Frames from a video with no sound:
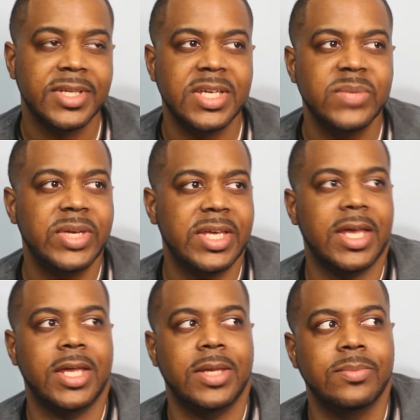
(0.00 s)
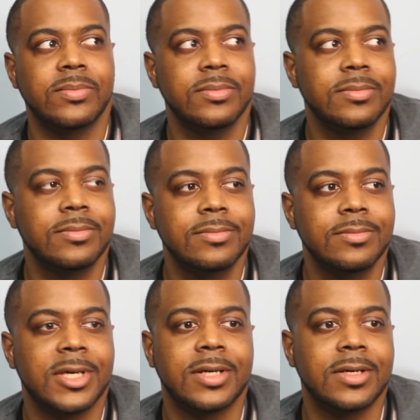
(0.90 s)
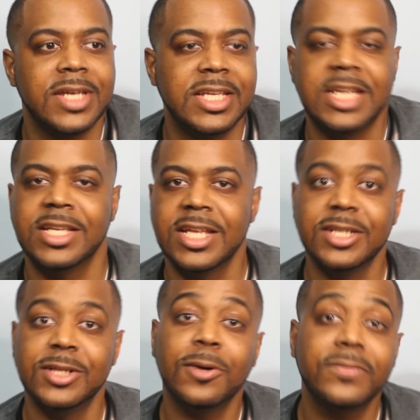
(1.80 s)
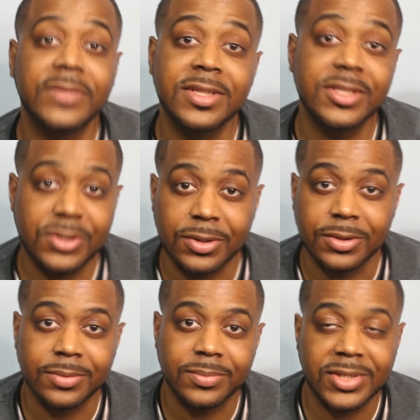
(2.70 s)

he became uh, in, in, engulfed in the sugar.